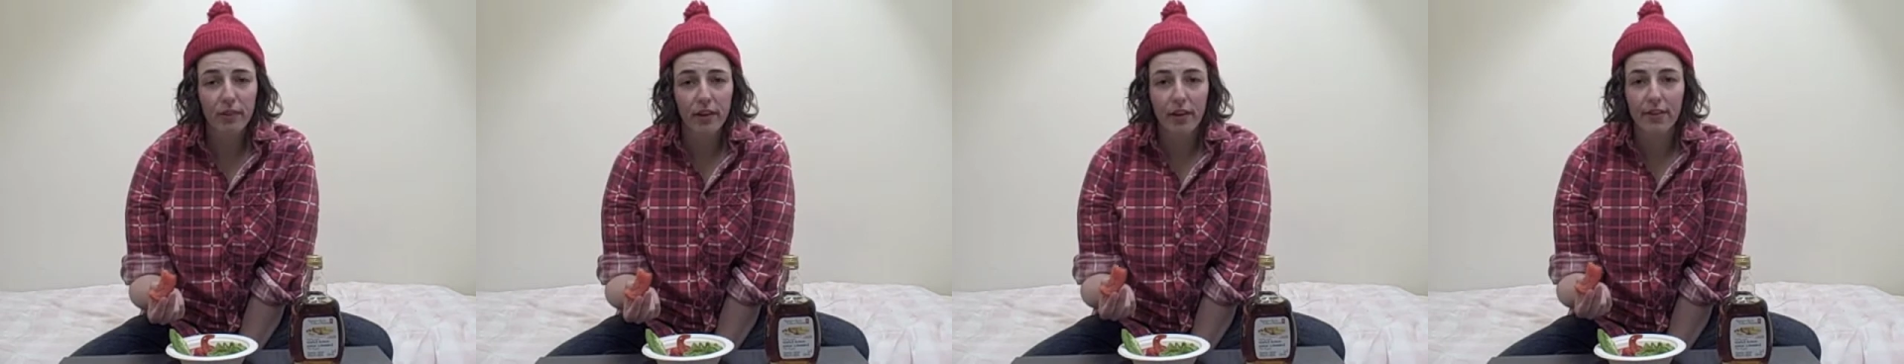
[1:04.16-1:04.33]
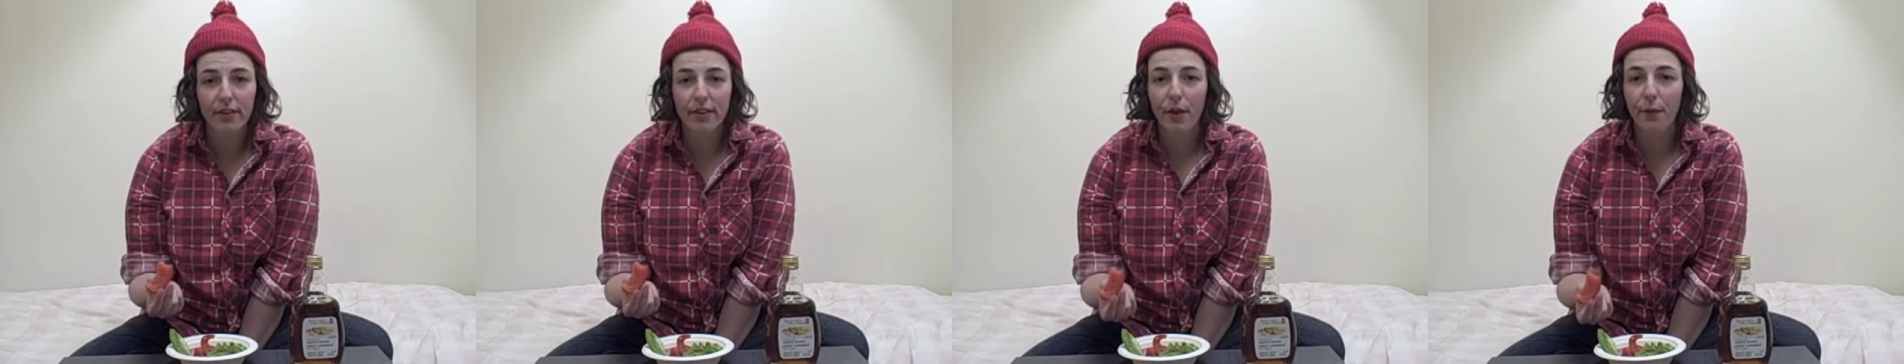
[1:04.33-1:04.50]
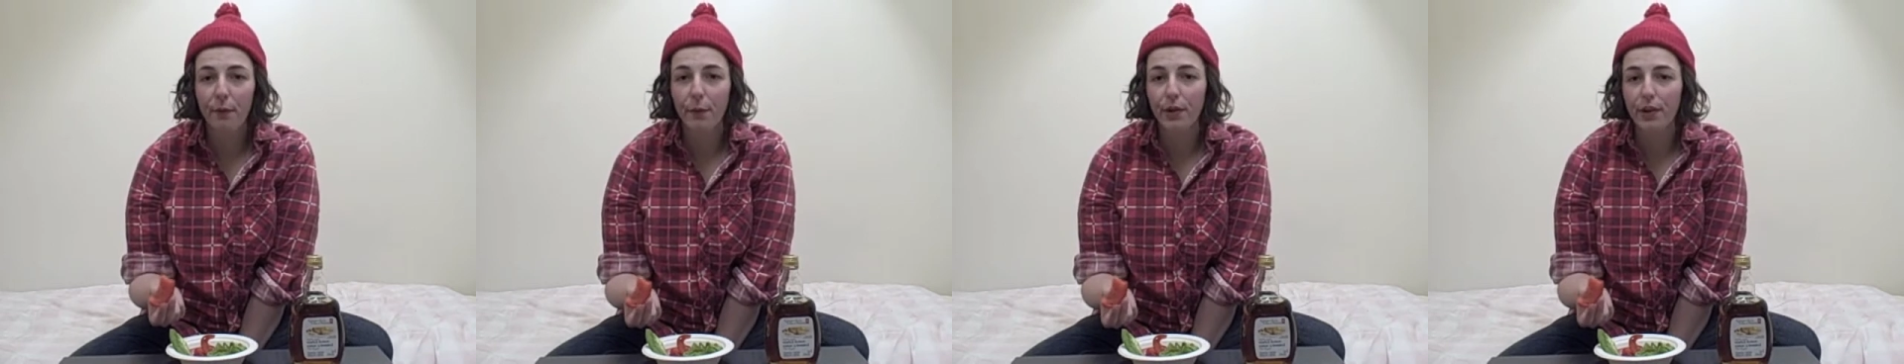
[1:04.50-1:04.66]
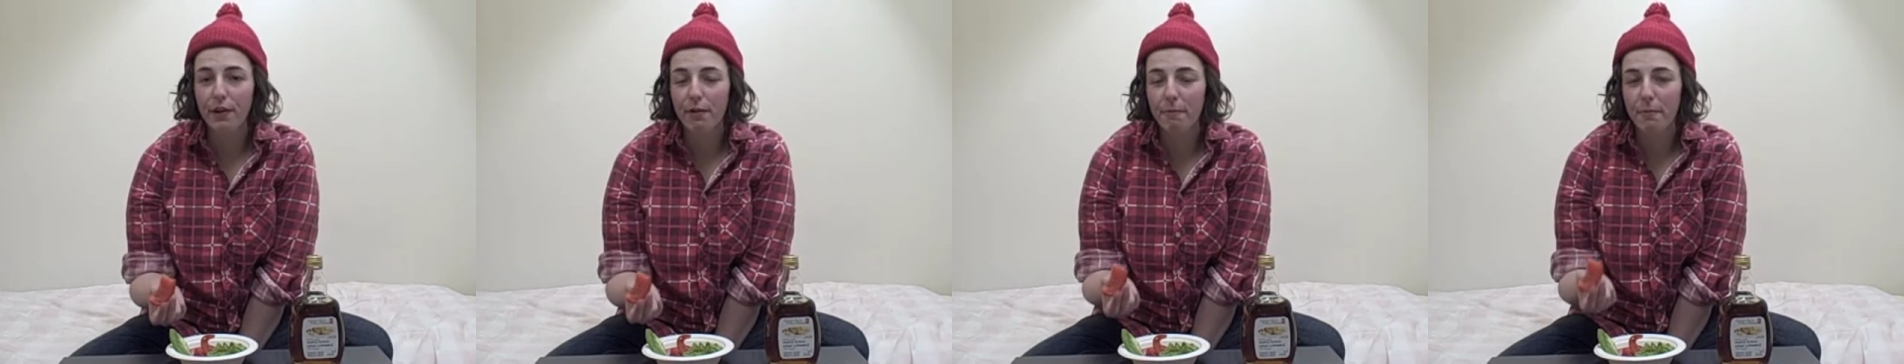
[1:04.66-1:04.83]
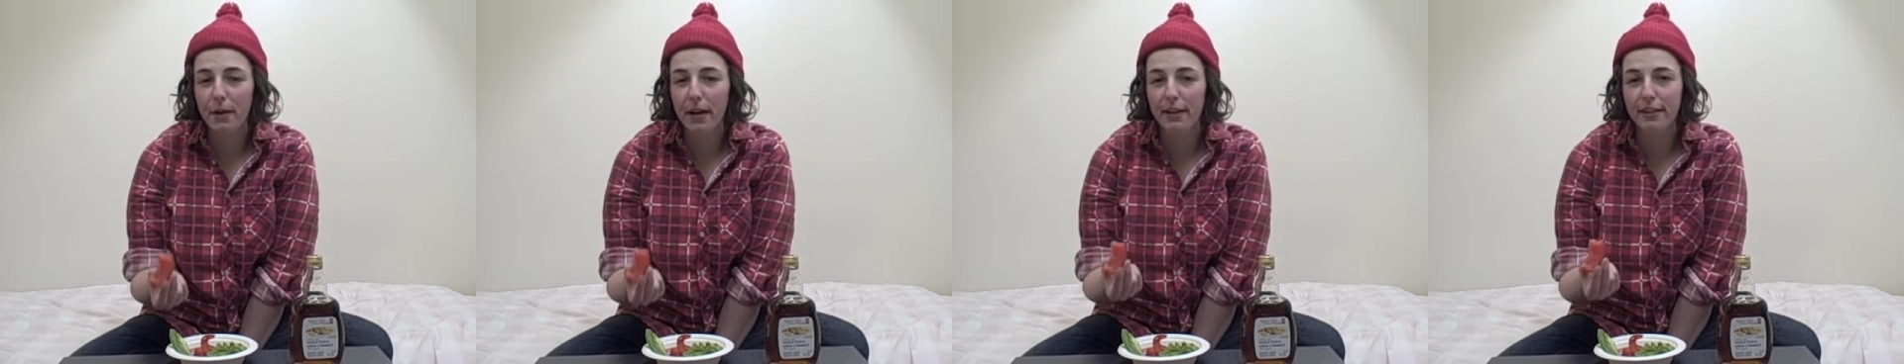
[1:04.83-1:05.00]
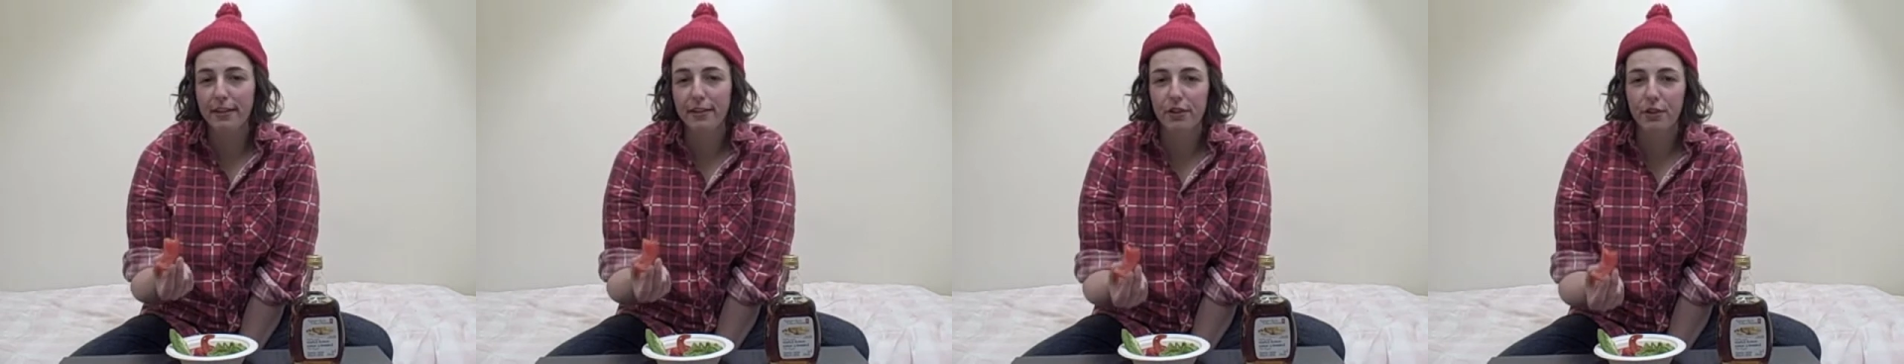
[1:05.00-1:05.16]
and then when you
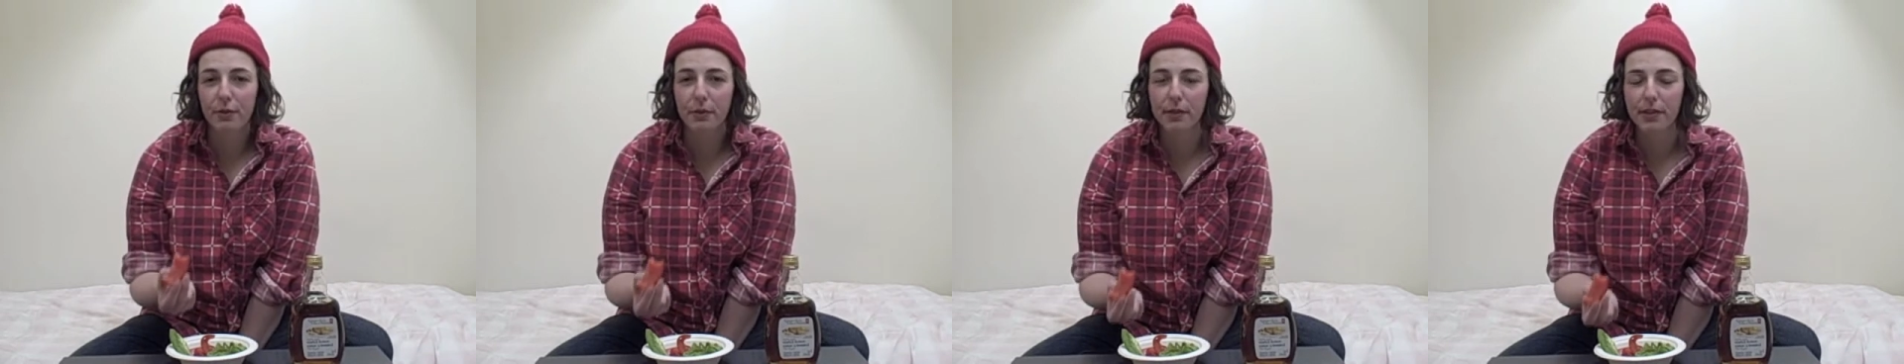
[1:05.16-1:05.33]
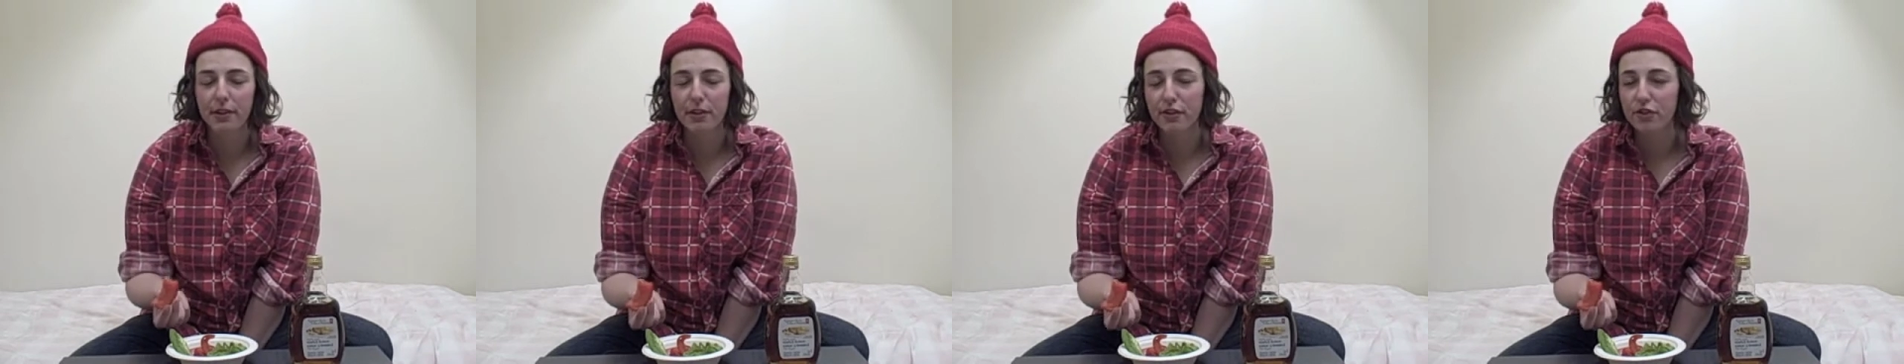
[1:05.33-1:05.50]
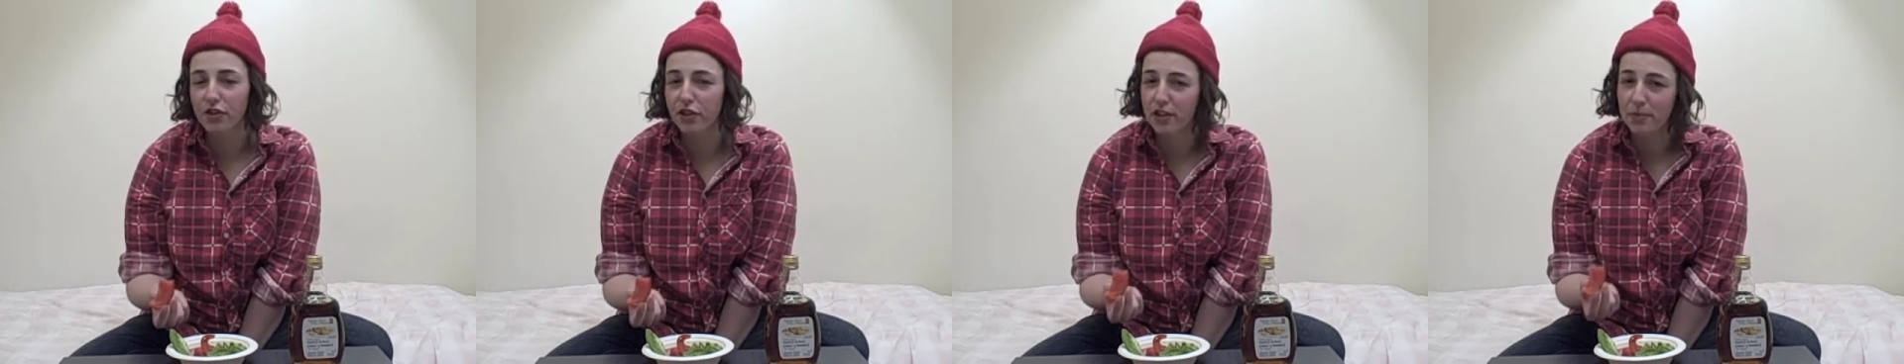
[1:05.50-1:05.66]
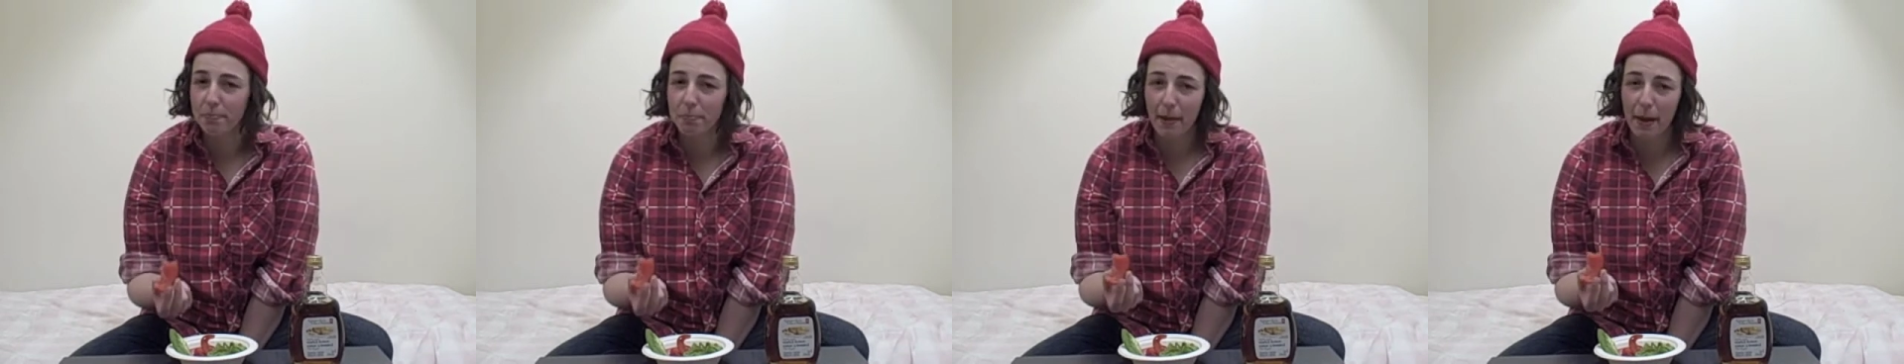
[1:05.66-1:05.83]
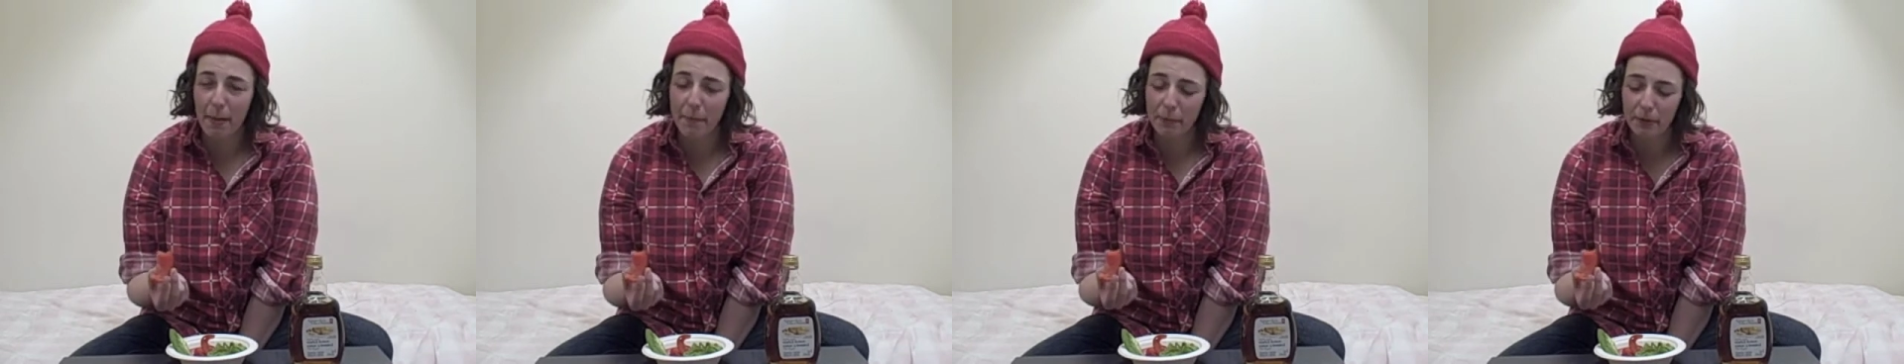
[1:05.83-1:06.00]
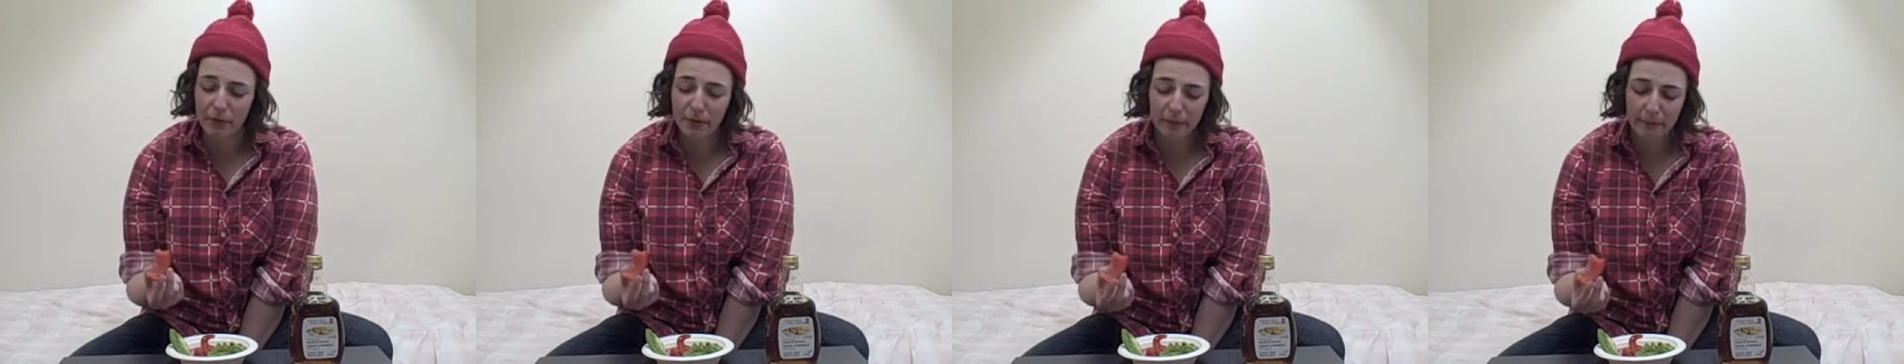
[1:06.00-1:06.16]
bite into it, it's just
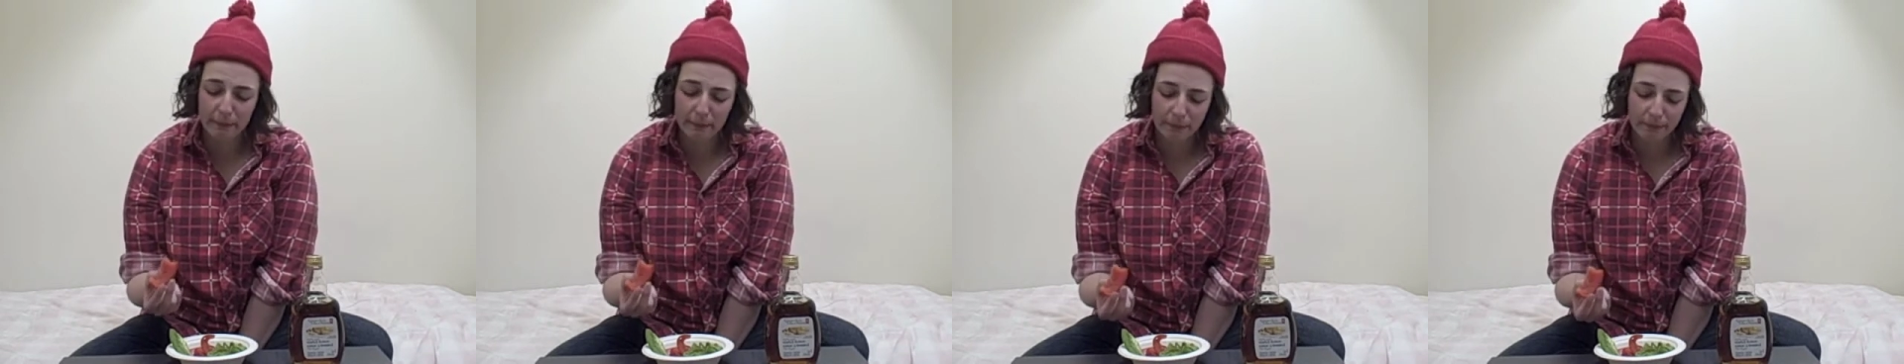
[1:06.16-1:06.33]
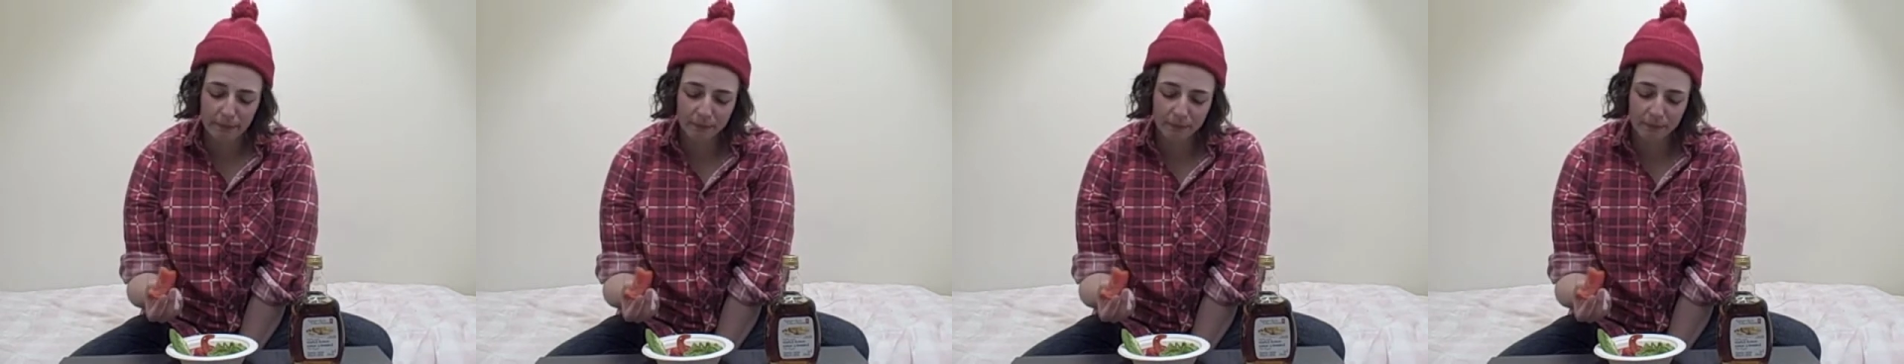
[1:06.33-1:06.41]
pepper.